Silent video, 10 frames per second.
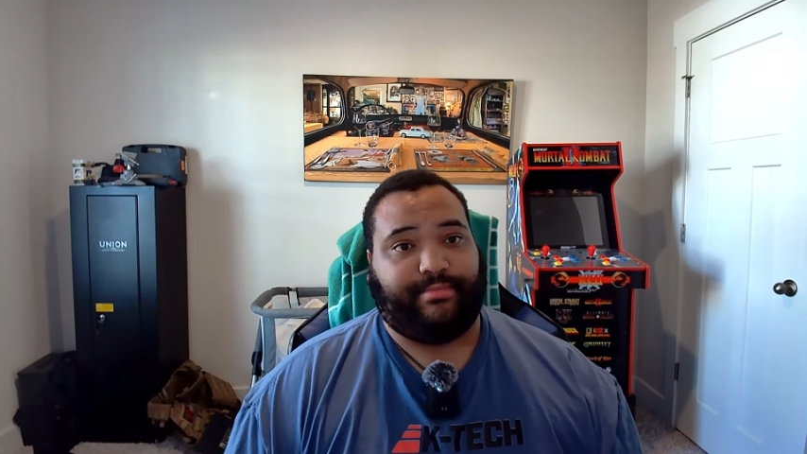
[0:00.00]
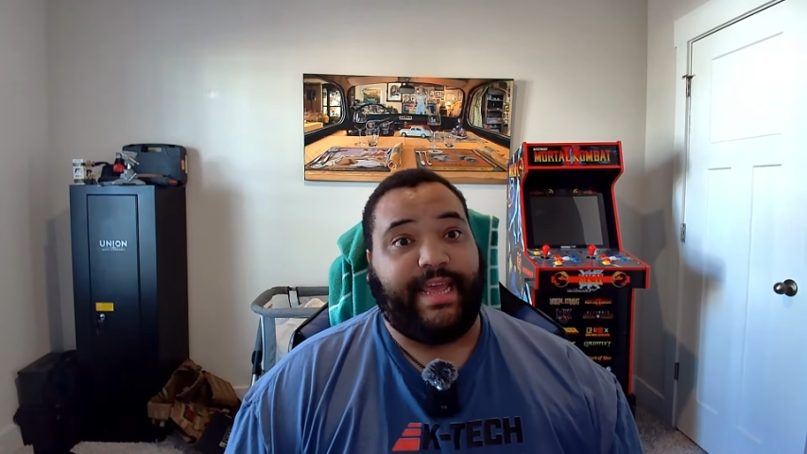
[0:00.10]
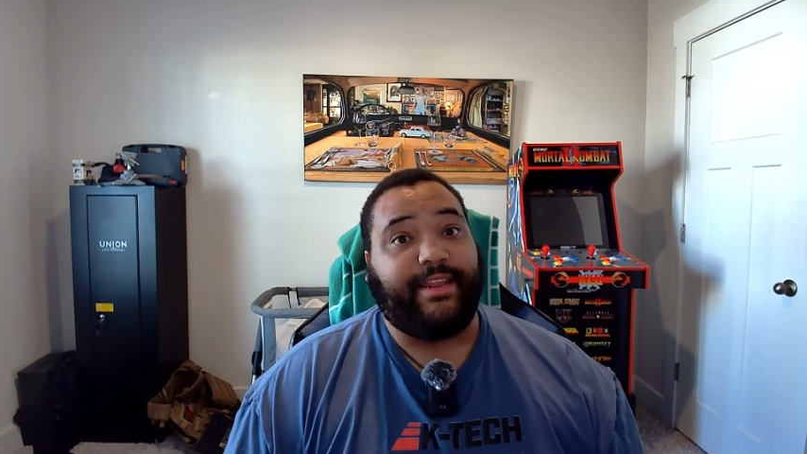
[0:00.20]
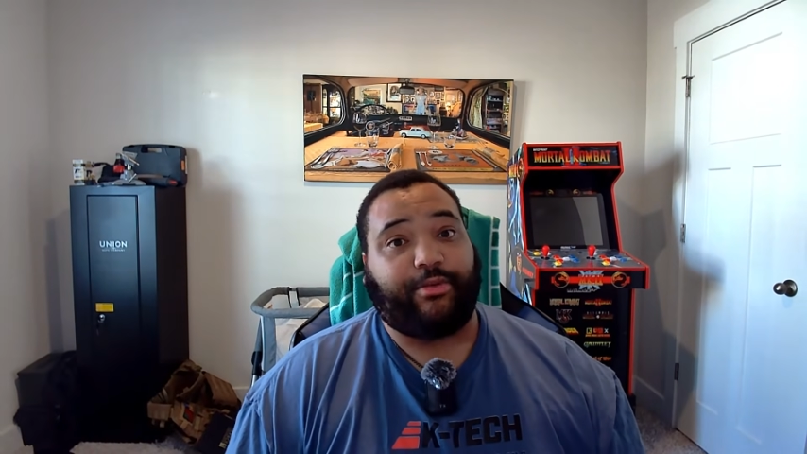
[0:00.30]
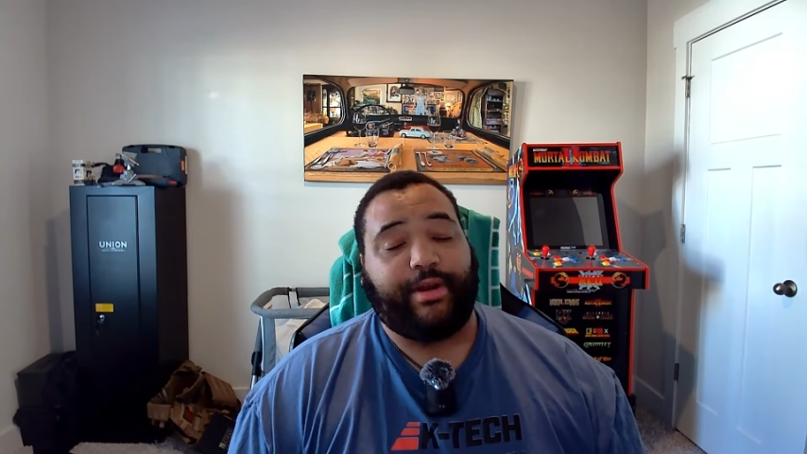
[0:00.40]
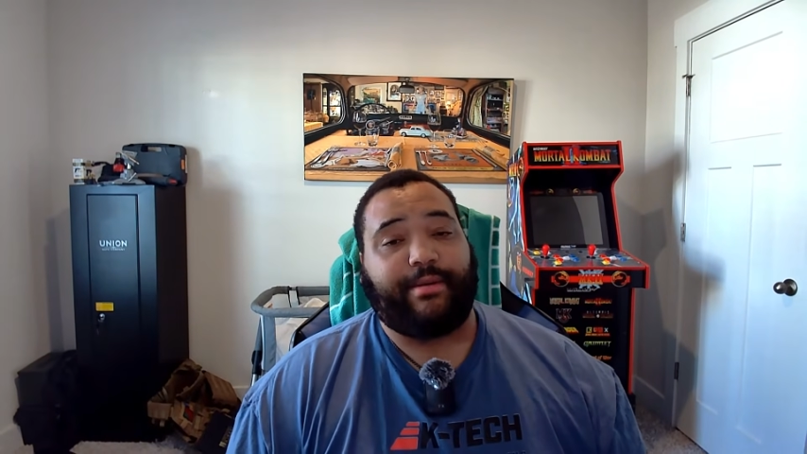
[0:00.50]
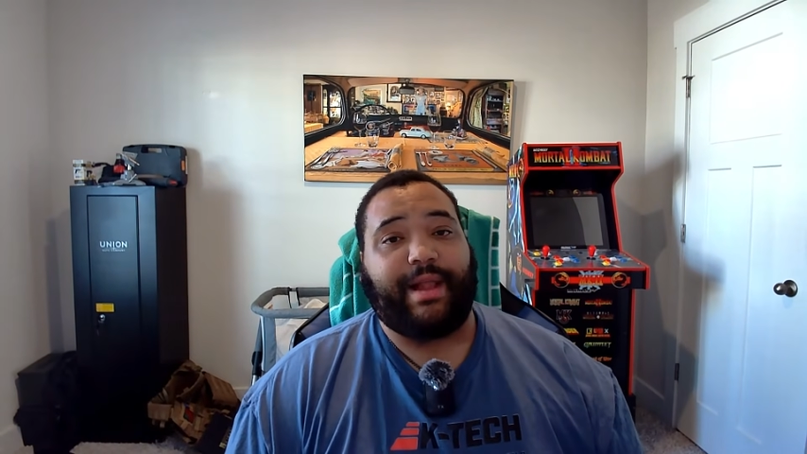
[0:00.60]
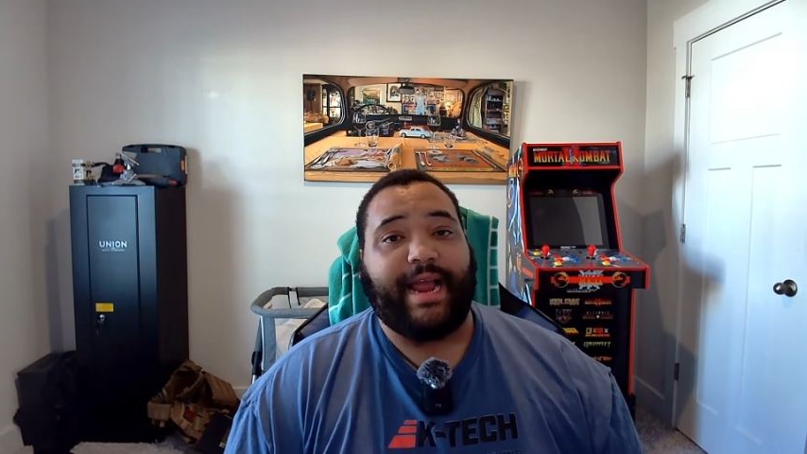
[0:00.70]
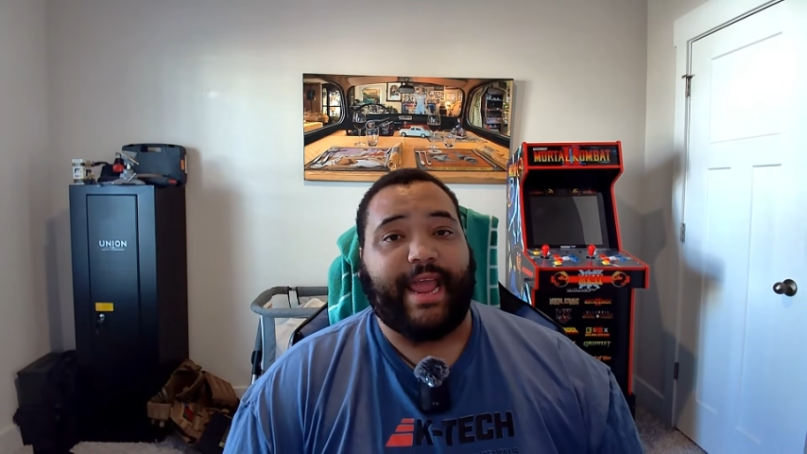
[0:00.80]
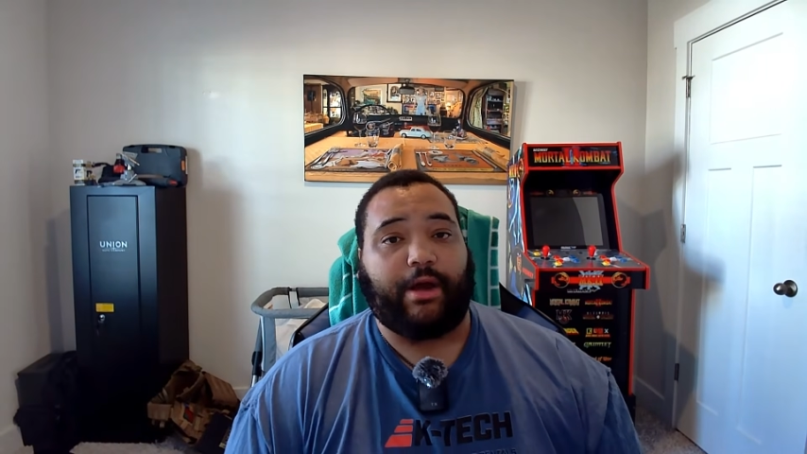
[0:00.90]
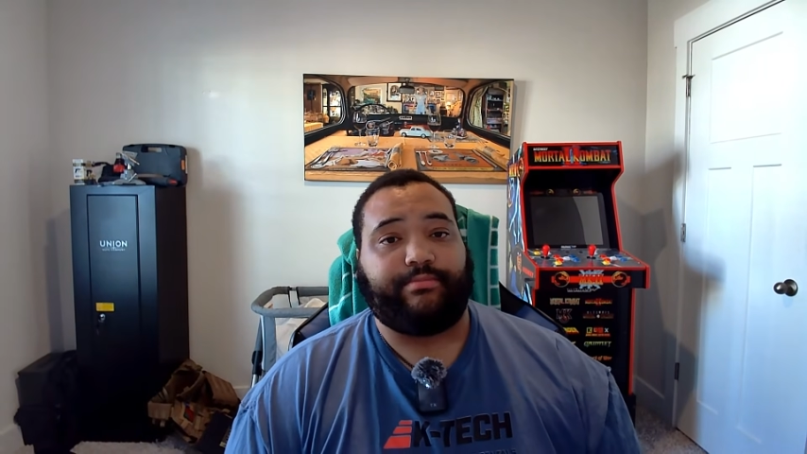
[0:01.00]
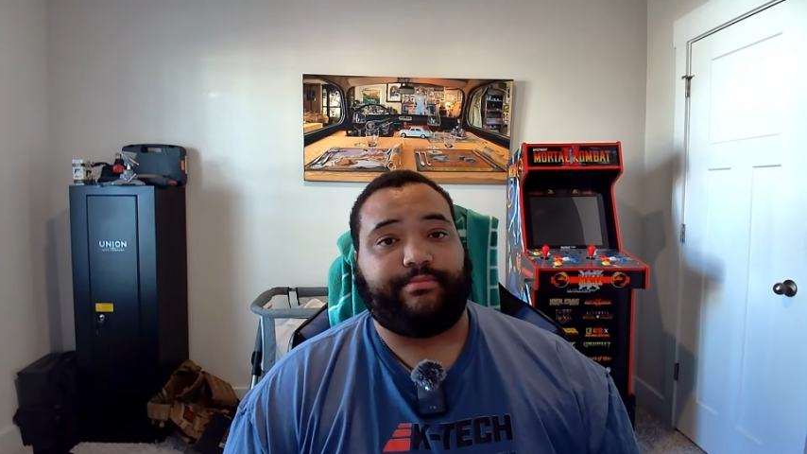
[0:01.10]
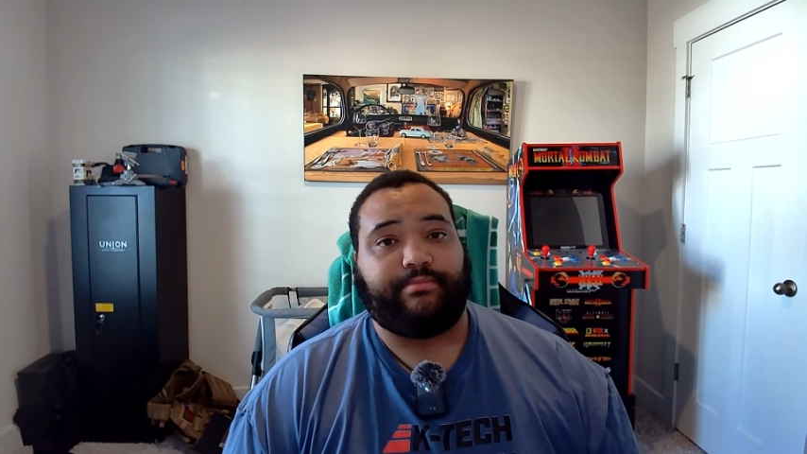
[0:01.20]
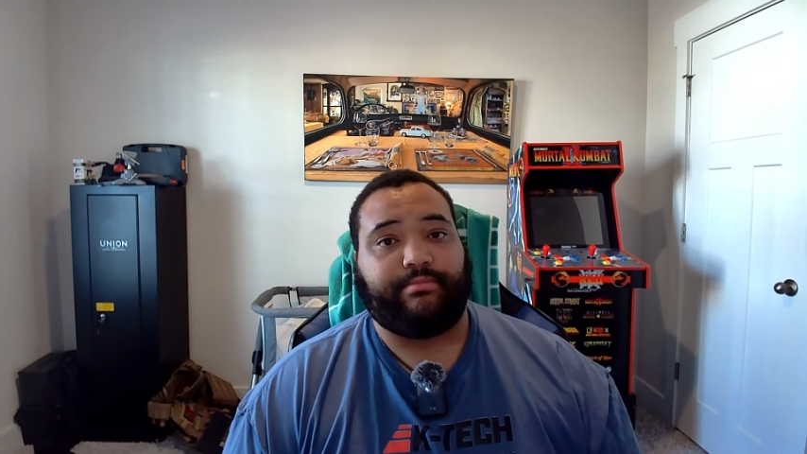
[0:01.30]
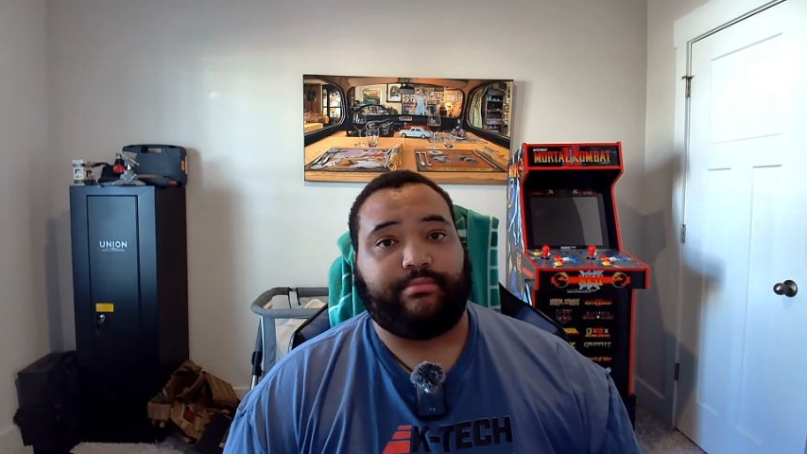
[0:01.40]
in 300 blackout.
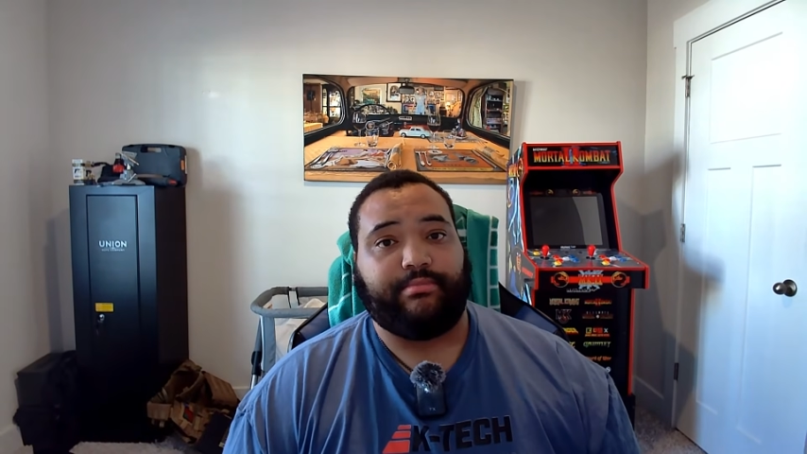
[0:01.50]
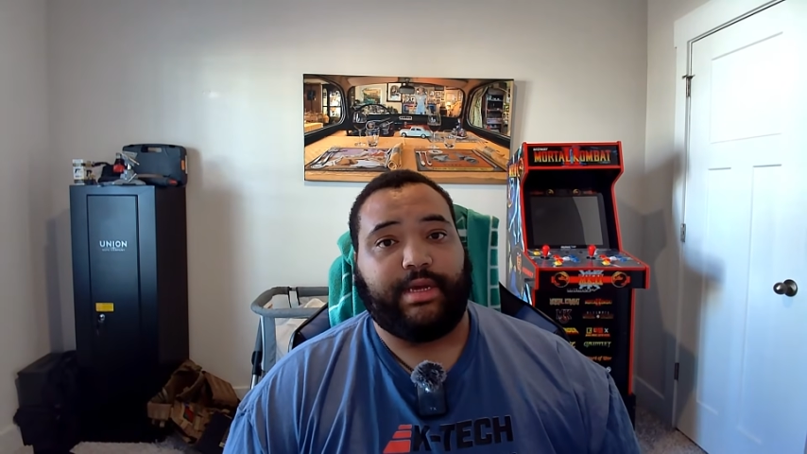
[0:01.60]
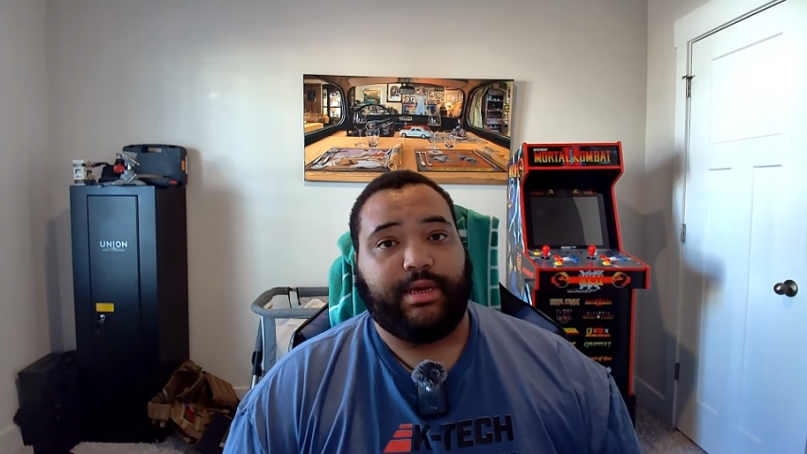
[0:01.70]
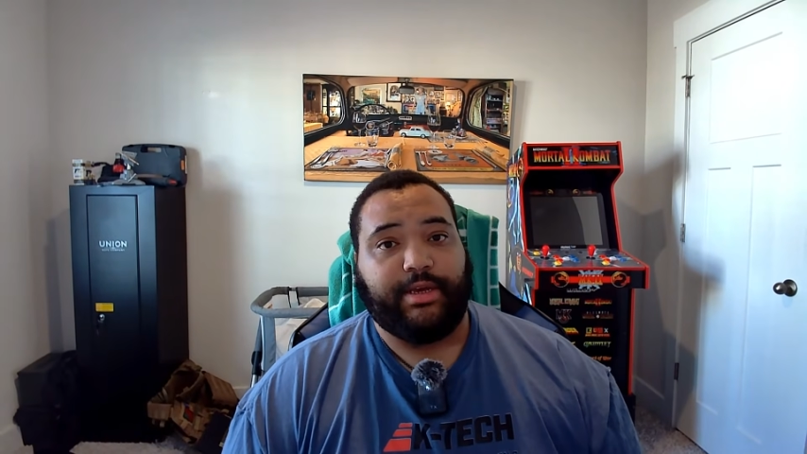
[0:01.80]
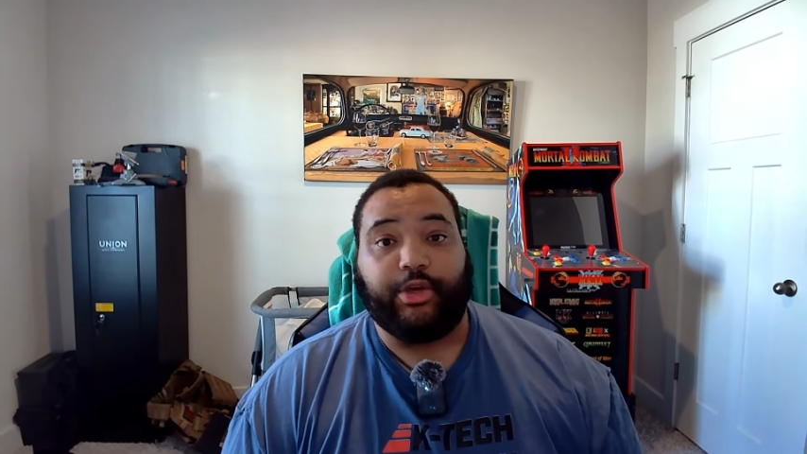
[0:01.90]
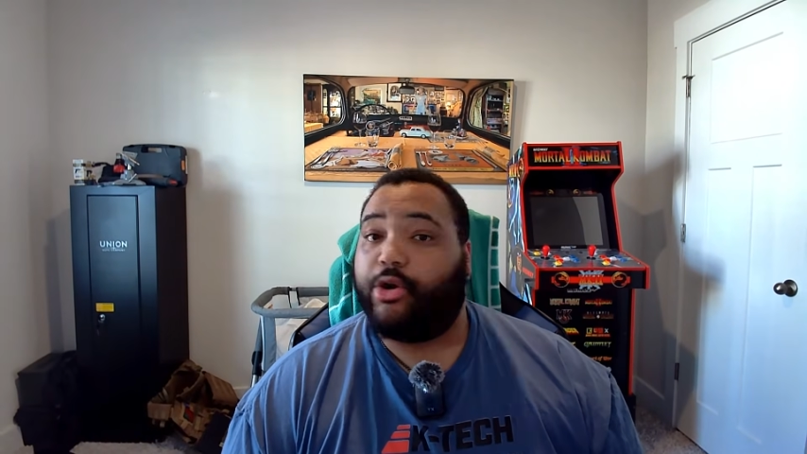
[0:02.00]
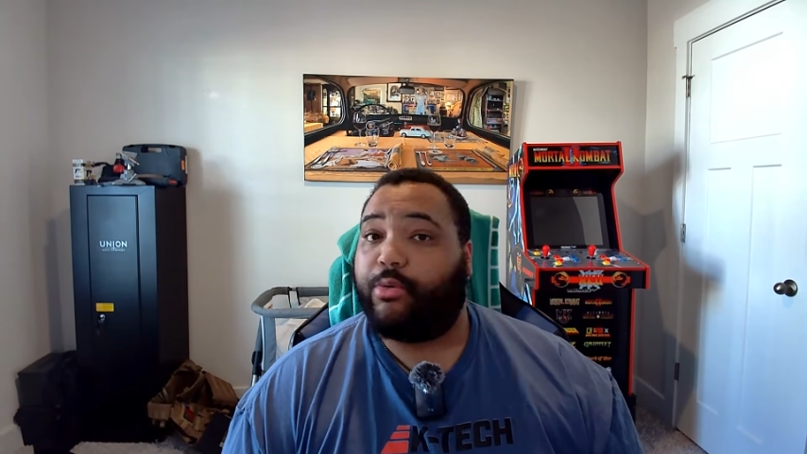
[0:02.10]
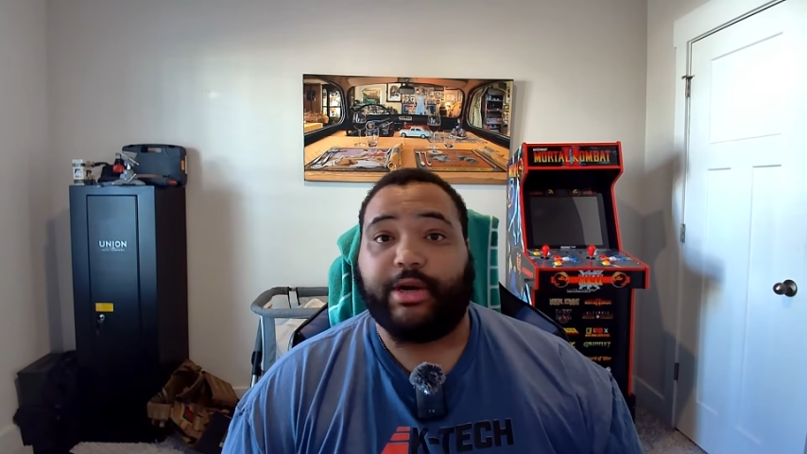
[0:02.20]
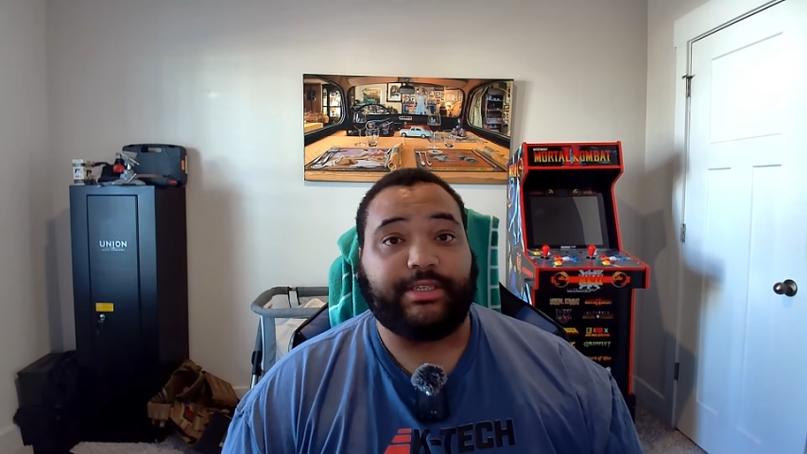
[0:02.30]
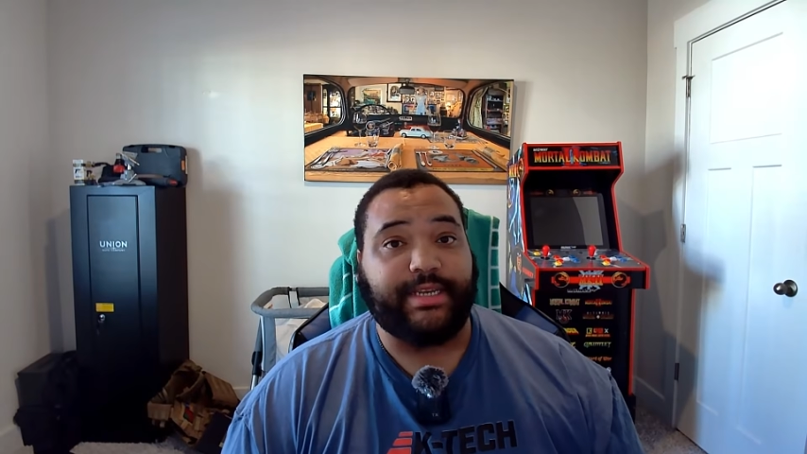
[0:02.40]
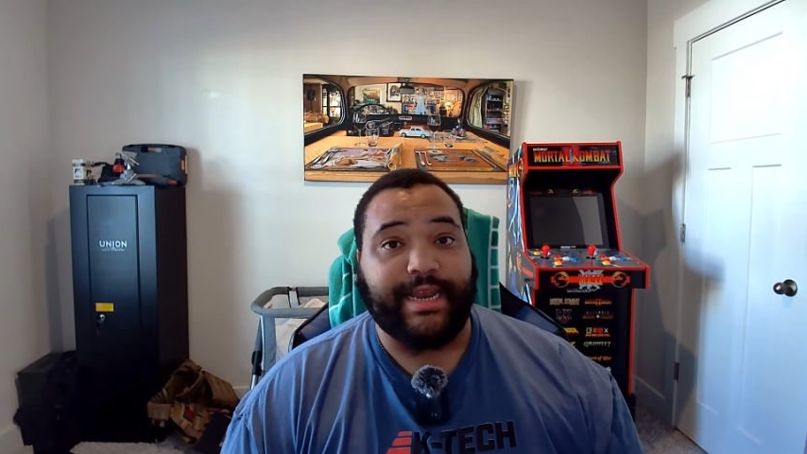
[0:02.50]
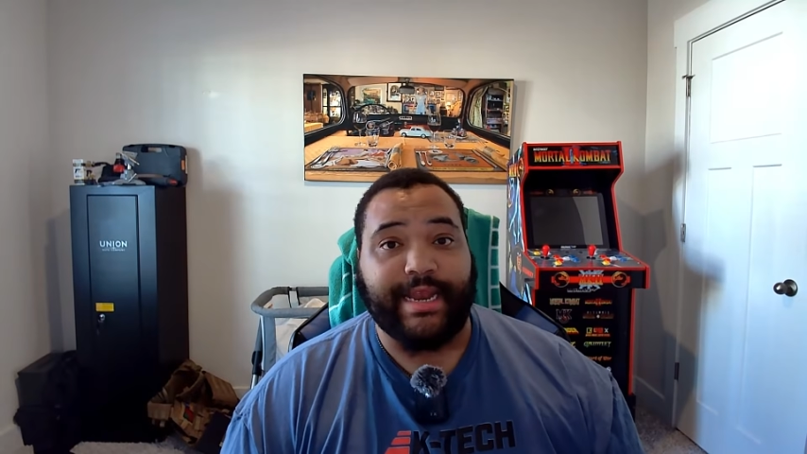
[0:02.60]
You know what's